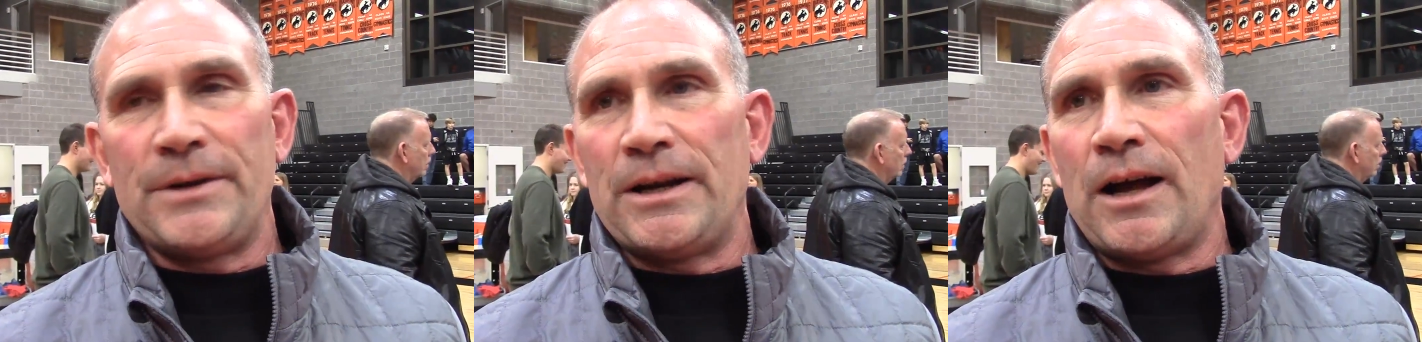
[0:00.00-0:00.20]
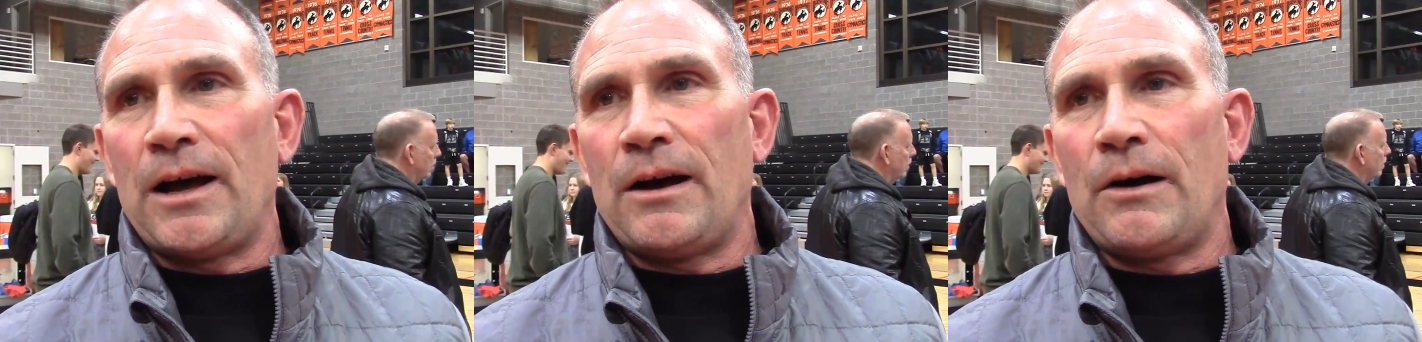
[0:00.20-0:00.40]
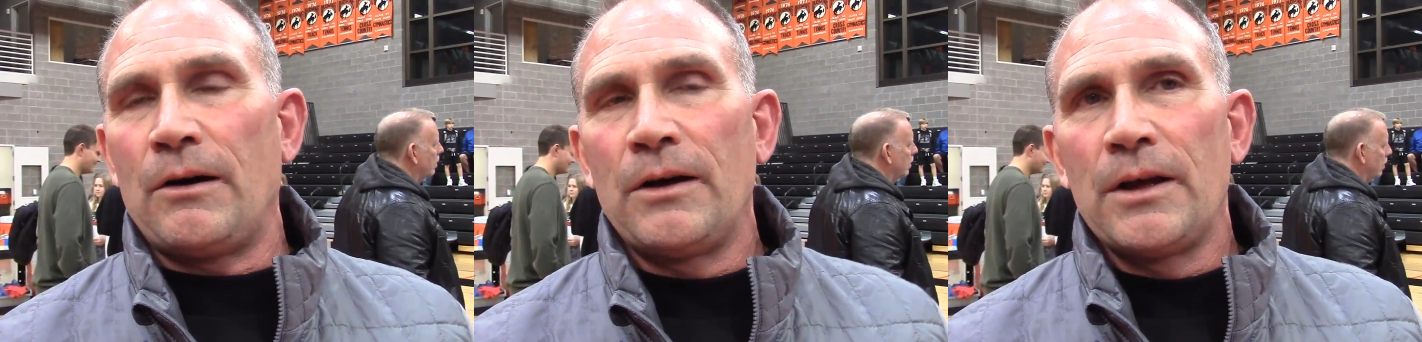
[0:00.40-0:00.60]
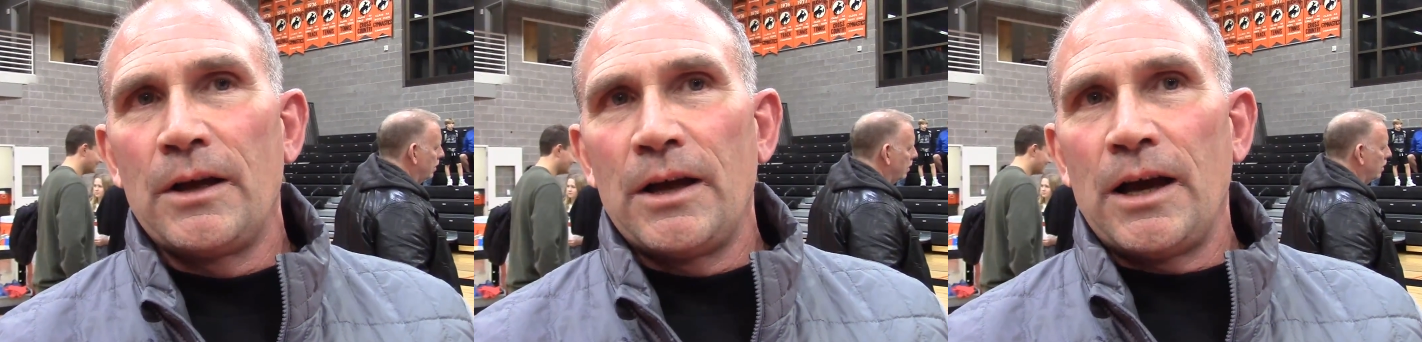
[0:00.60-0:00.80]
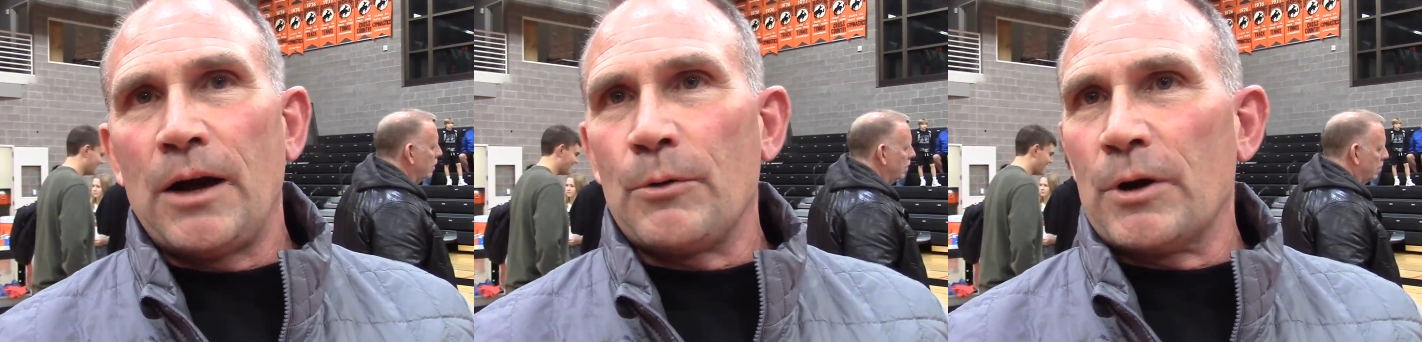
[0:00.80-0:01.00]
Speaker 1: and how,
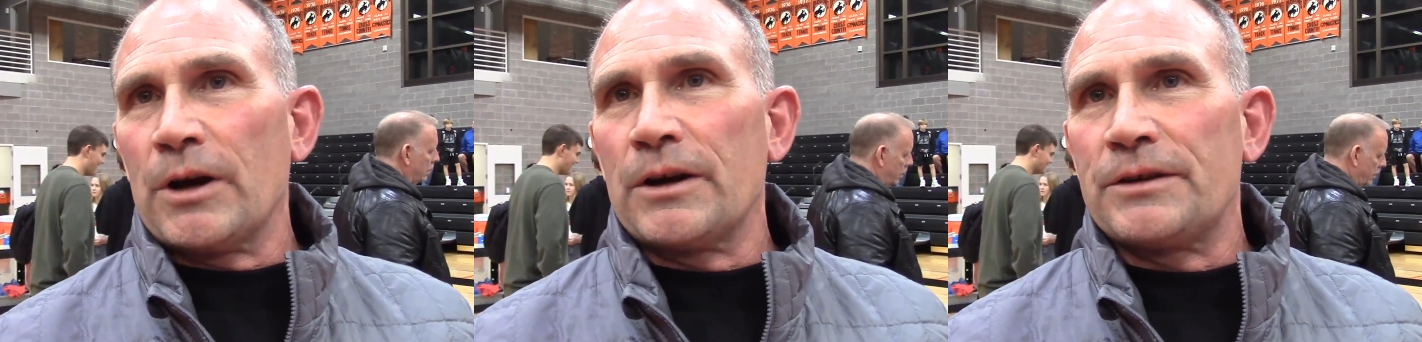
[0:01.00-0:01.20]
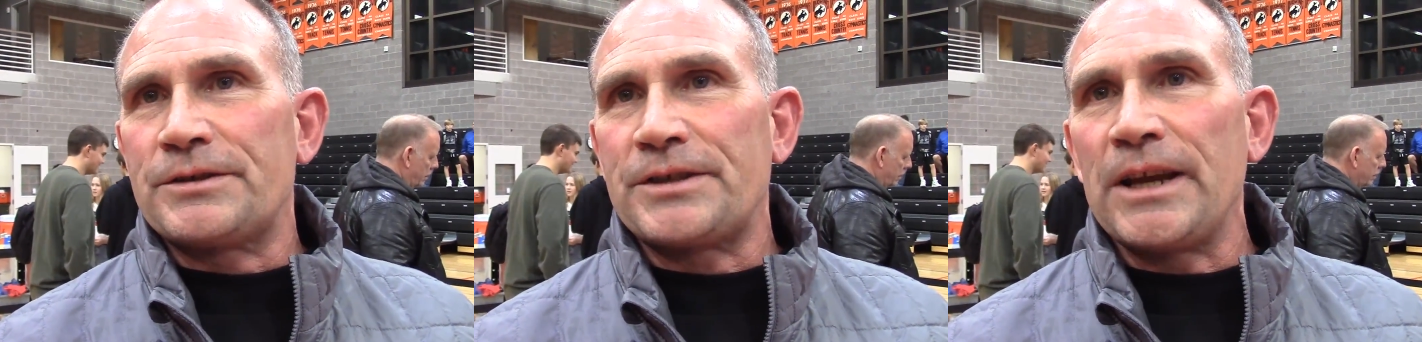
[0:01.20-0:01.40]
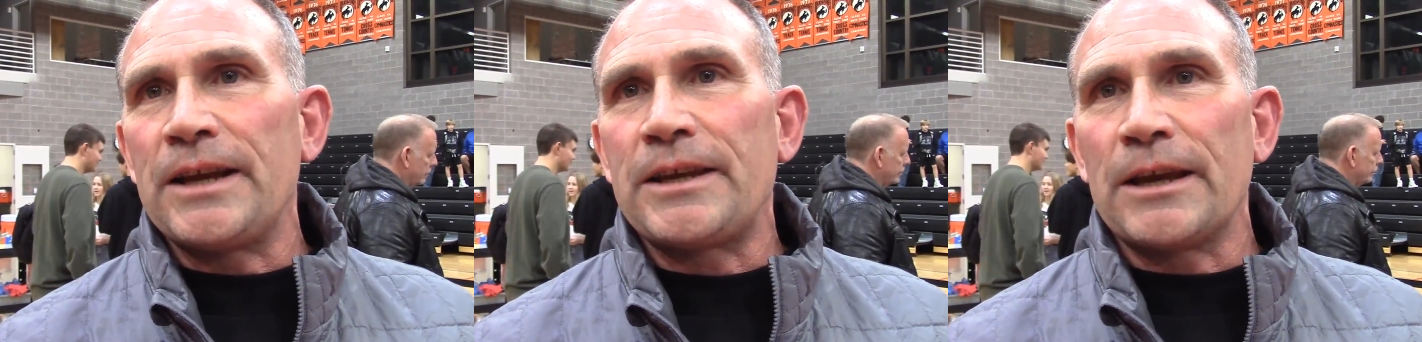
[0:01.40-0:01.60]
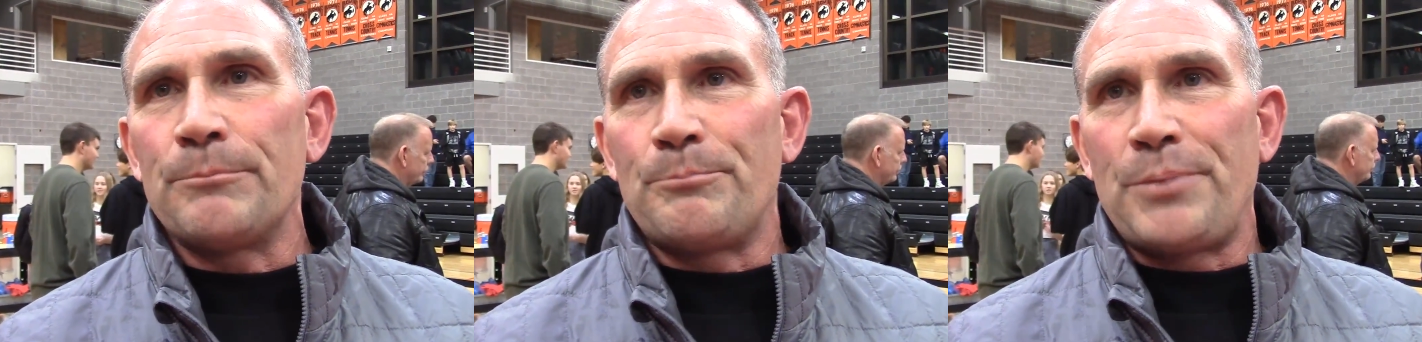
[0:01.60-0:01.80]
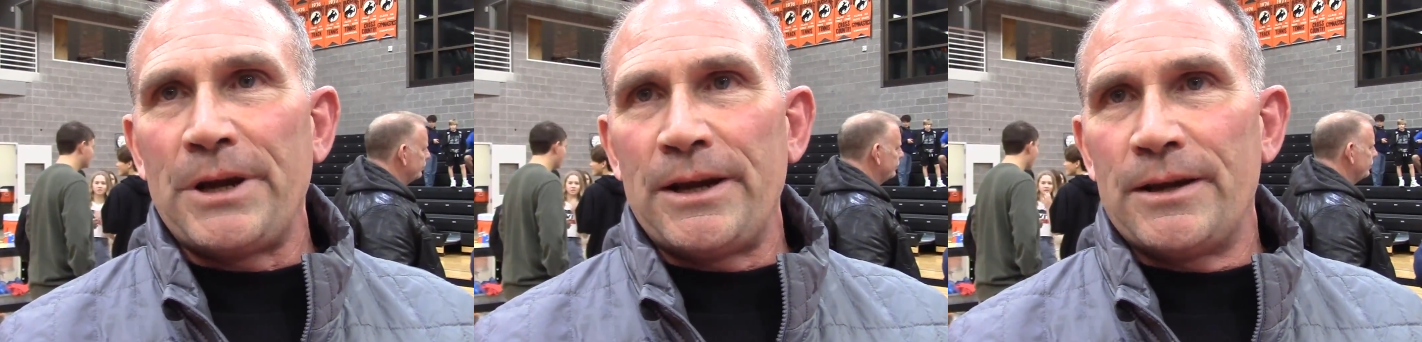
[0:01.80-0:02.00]
how we're seeking
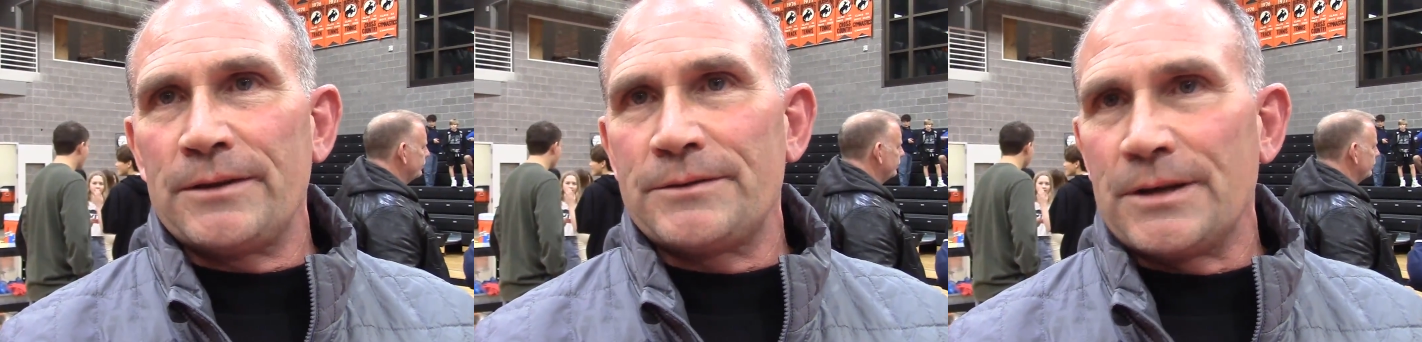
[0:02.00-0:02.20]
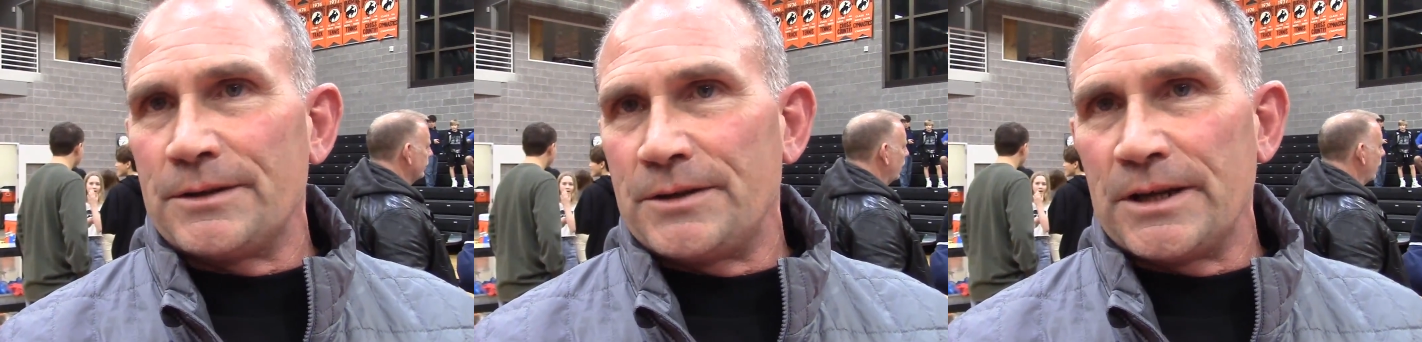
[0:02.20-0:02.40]
pins and